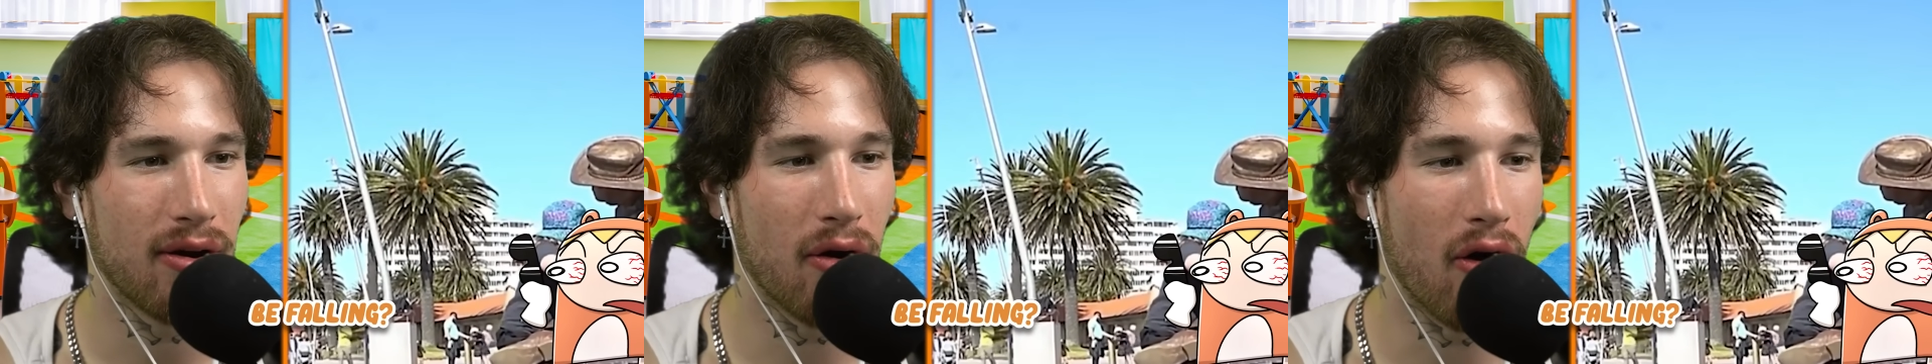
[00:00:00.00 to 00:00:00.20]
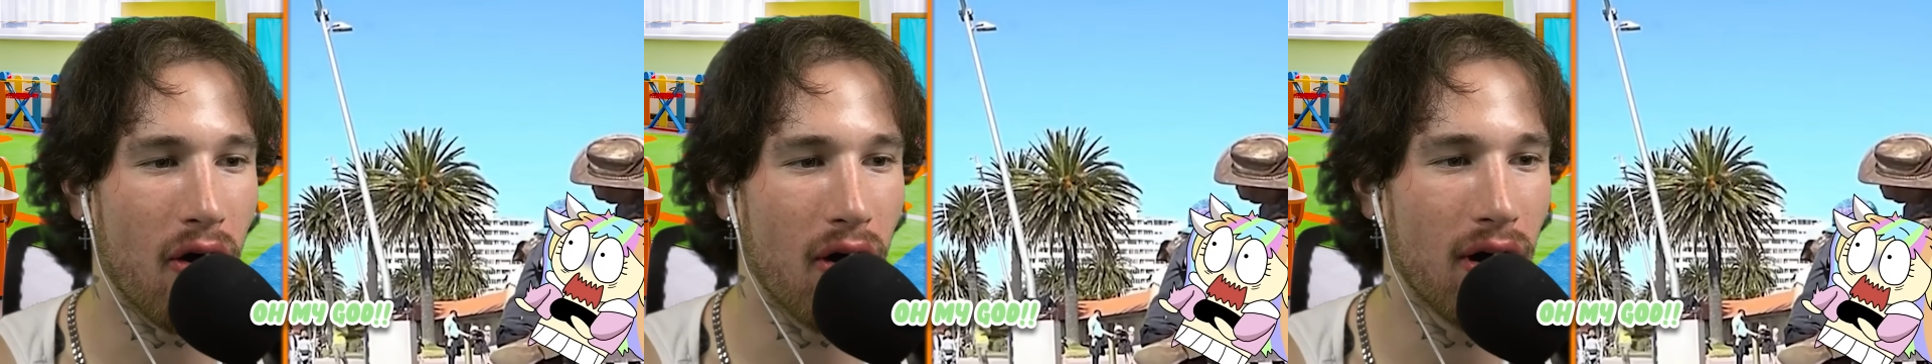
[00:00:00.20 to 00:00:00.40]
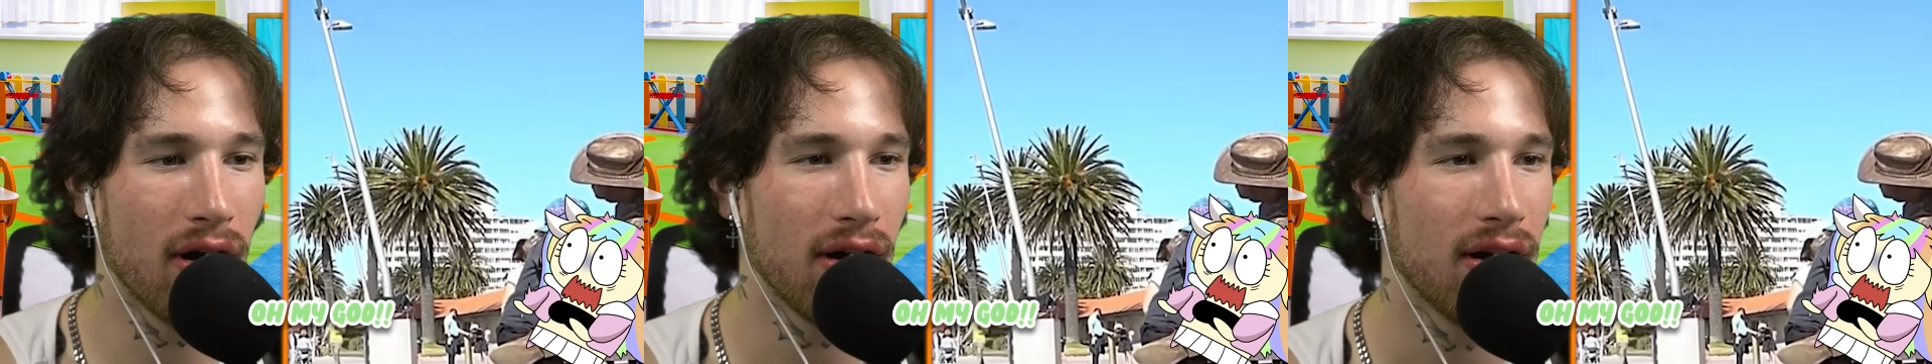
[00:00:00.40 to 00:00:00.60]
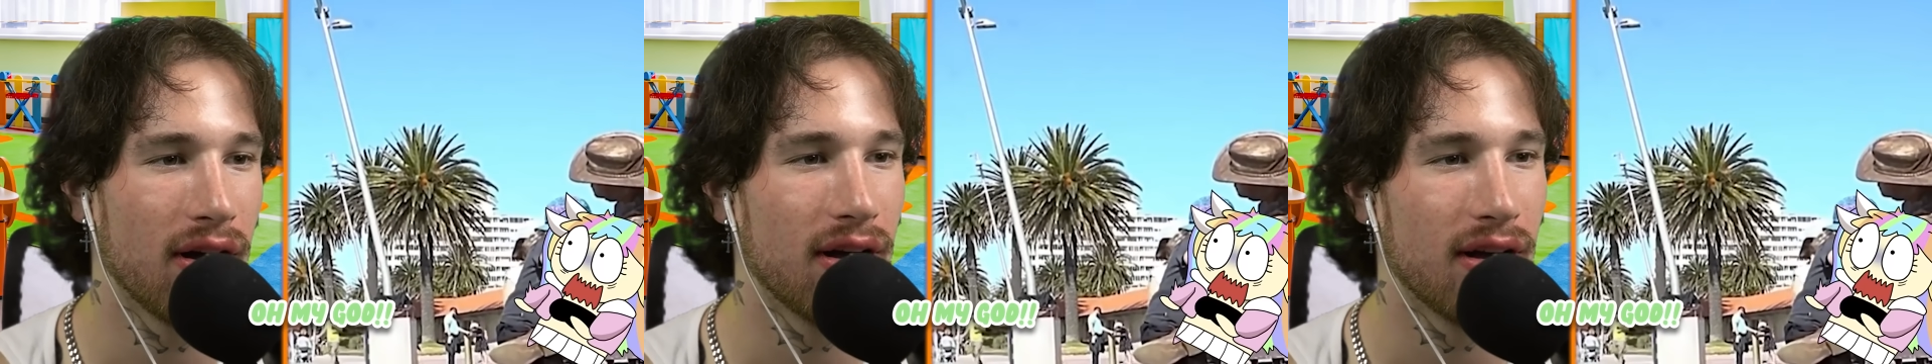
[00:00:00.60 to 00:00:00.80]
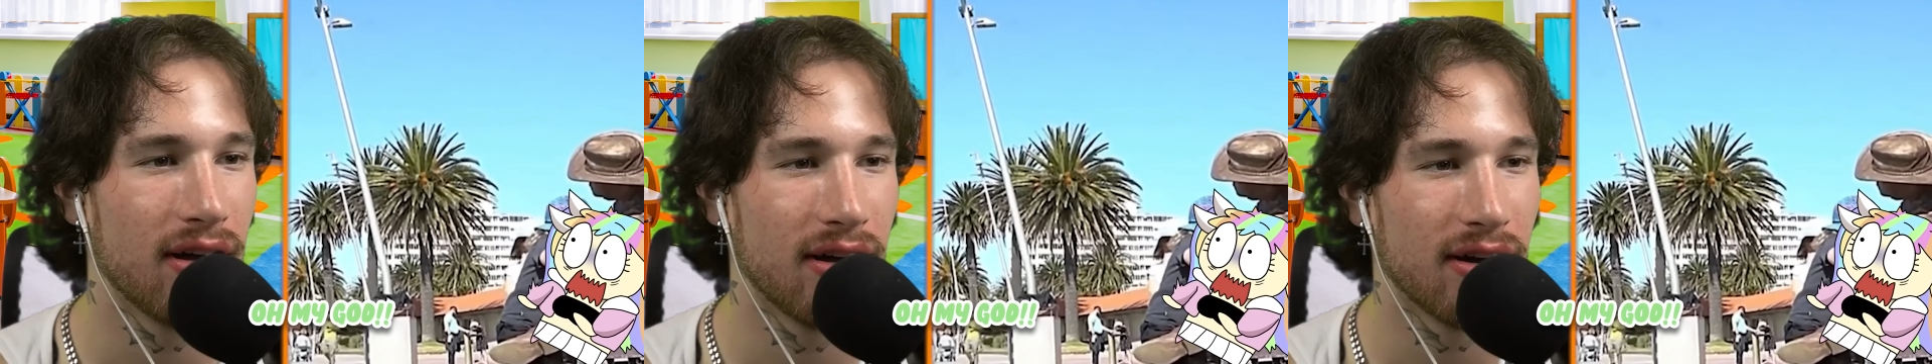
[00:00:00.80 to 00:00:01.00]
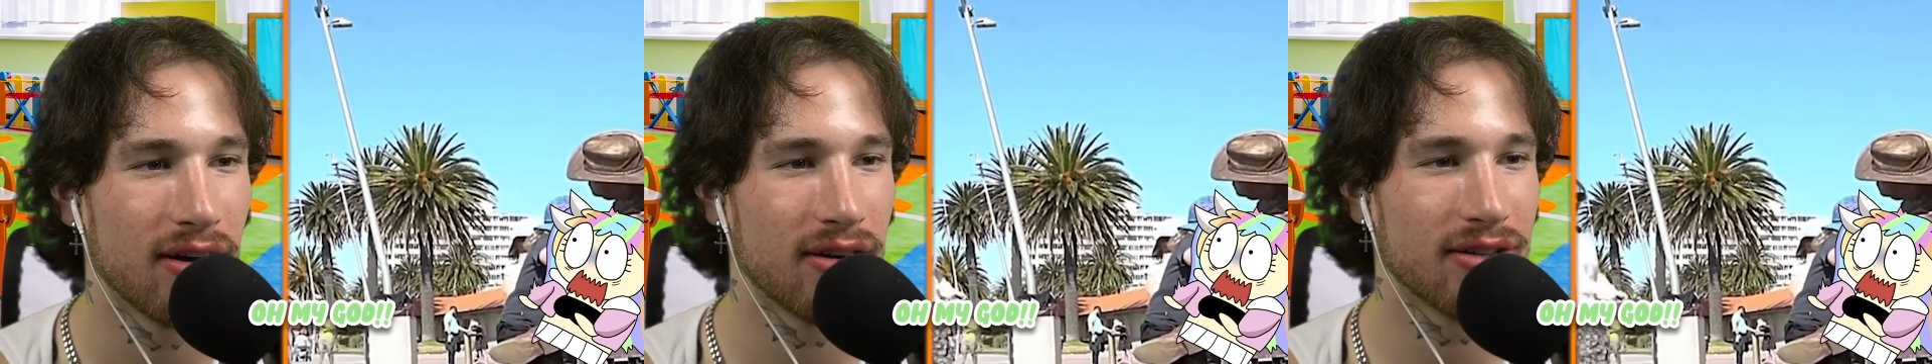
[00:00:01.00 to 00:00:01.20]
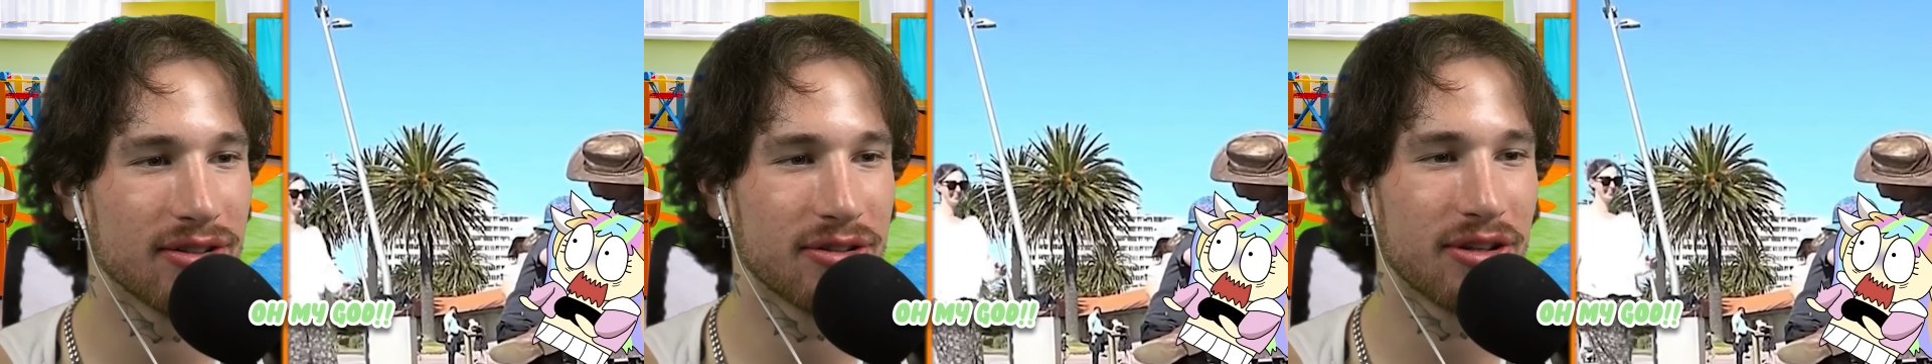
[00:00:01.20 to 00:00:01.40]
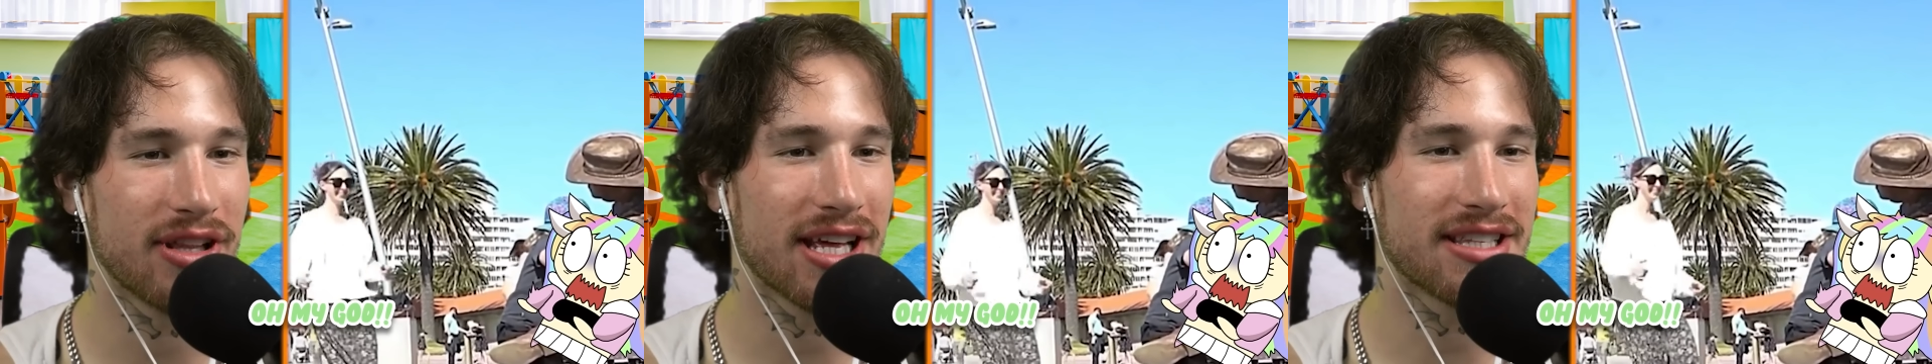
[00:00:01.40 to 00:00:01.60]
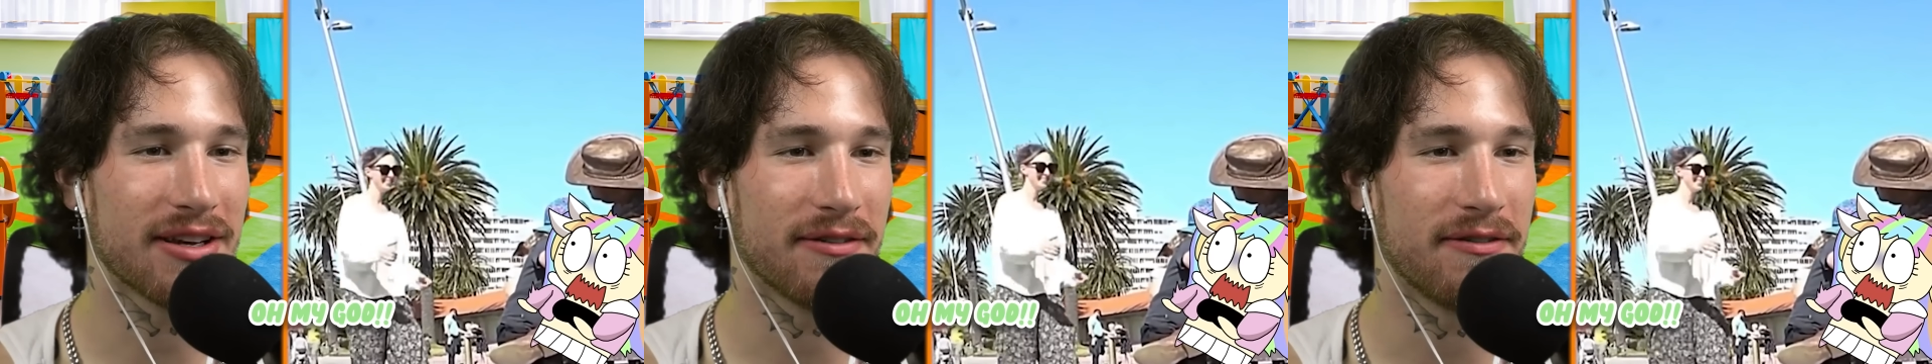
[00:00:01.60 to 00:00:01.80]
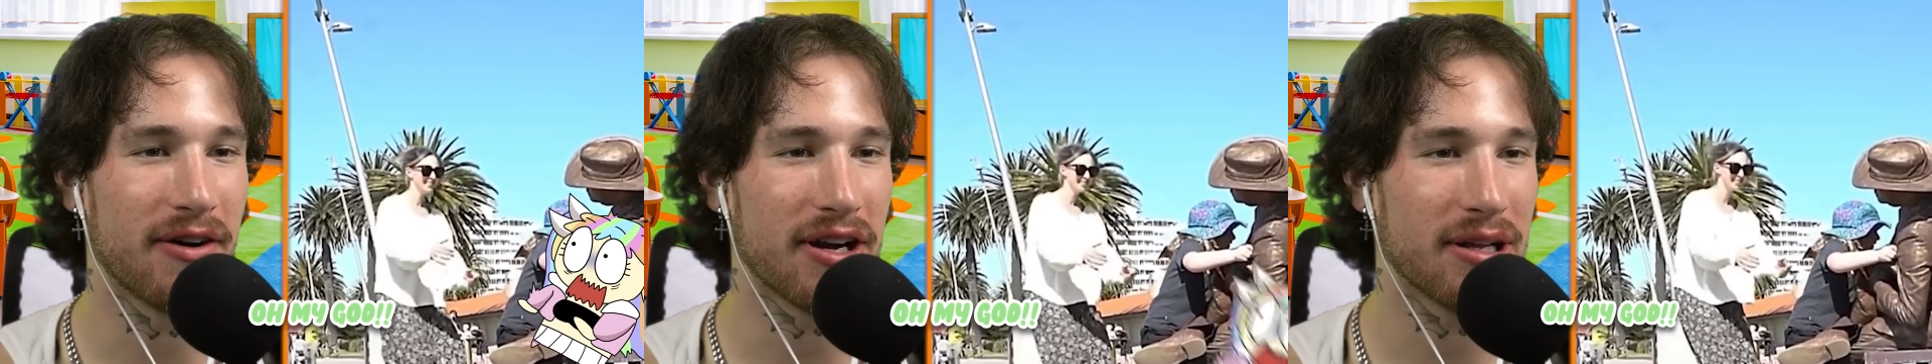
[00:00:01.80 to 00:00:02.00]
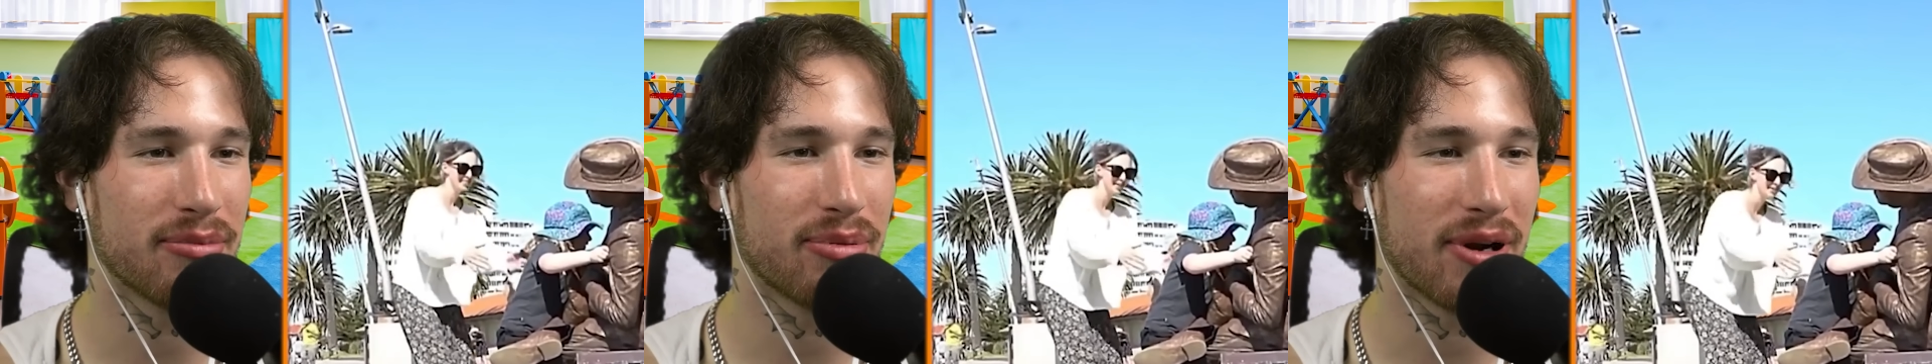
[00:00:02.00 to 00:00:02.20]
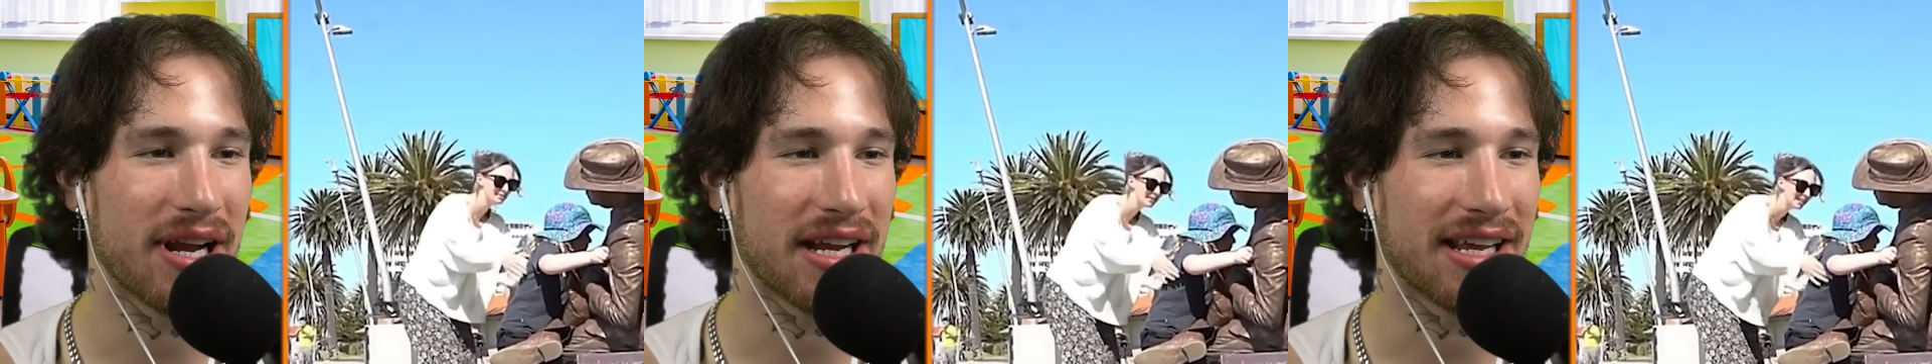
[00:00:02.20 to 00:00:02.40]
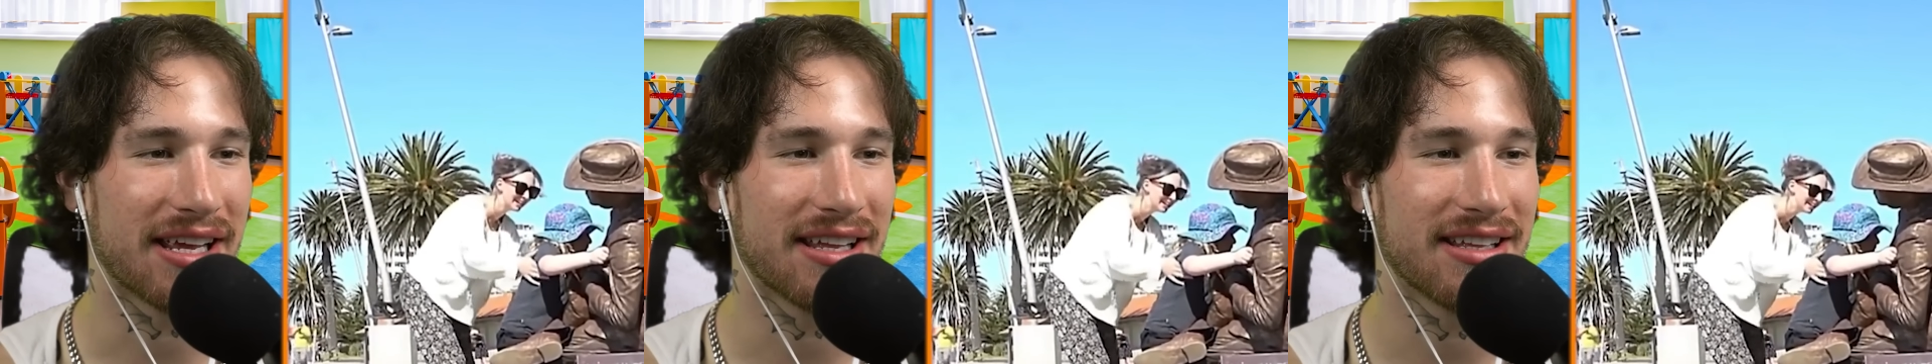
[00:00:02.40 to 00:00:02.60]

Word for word: Oh my god! Dude, that's a funny prank.